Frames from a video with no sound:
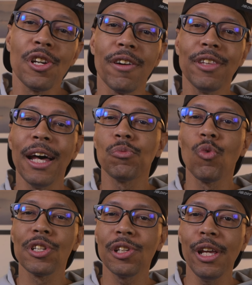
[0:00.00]
of that
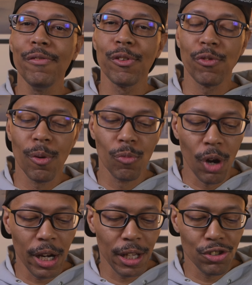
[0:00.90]
wasn't even from
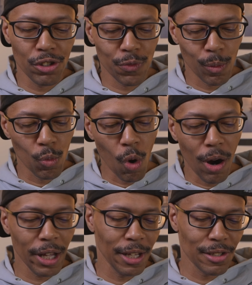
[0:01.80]
running, just from
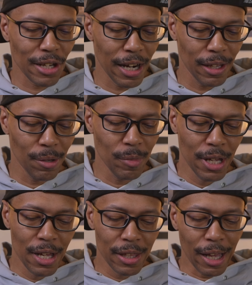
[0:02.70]
walking inside of them.
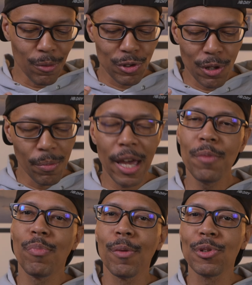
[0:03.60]
That was the main
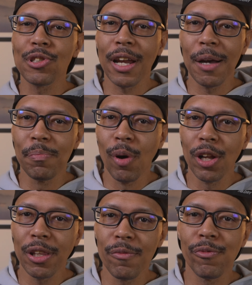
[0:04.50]
purpose that I
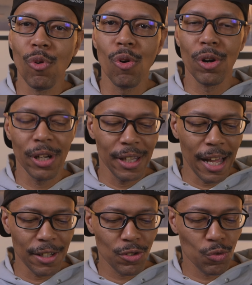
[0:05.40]
bought them for, and
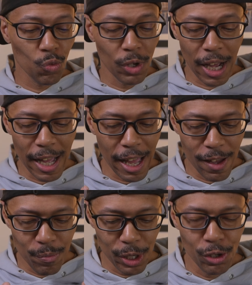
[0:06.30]
that's what I
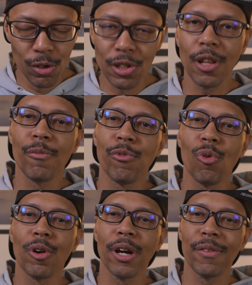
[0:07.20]
have been using them
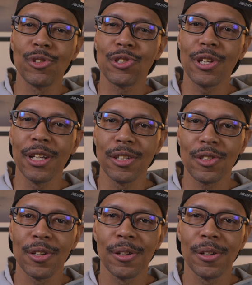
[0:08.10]
for ever since.